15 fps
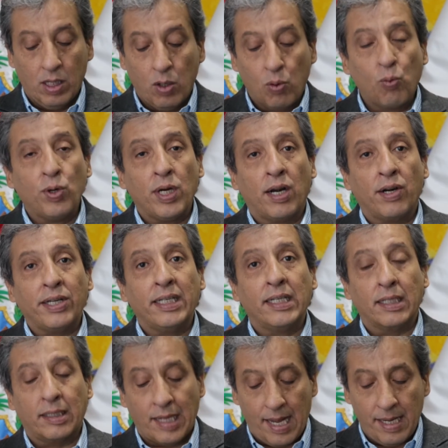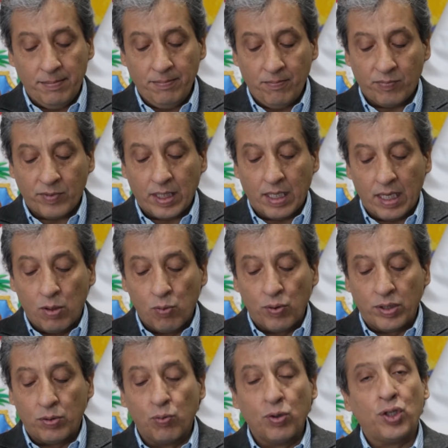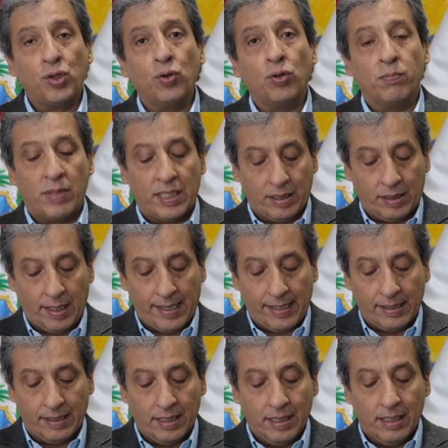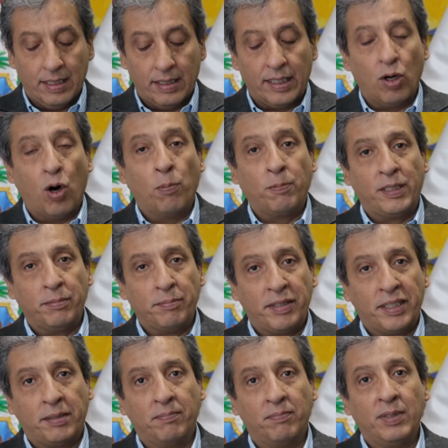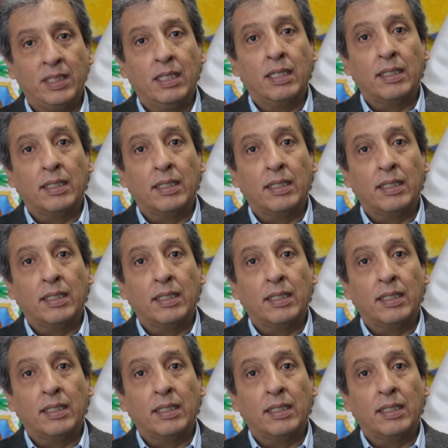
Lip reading: We are in a time in which we should maintain the optimism,